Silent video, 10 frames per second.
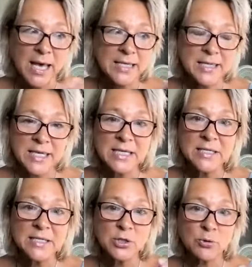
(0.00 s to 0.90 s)
And
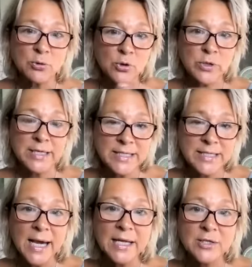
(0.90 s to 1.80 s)
things that you're not
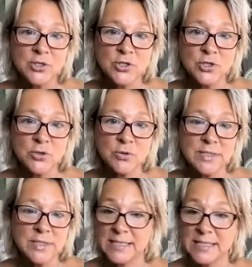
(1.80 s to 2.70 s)
attached to
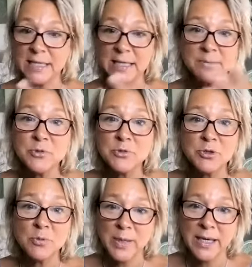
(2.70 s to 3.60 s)
seem
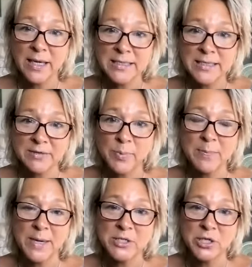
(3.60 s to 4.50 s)
to appear as if
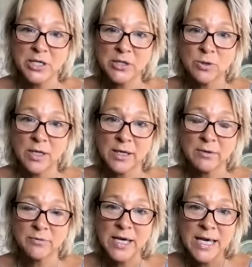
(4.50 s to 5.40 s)
by magic in your life.
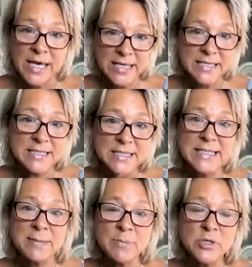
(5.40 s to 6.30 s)
It is to
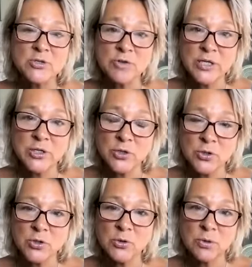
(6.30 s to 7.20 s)
demonstrate to
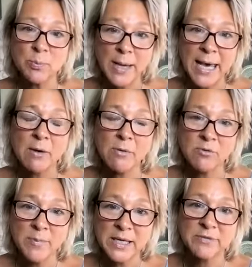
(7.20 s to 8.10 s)
you the power
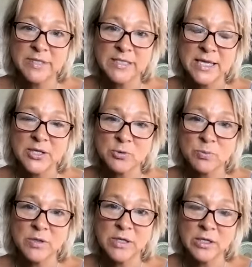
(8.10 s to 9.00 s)
of
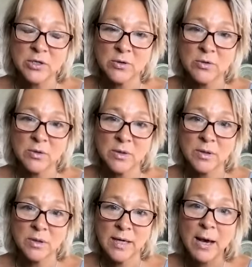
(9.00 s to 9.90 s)
manifestation within you
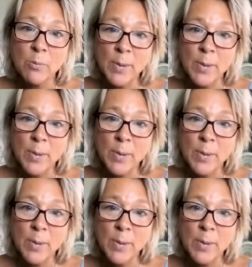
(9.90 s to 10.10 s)
how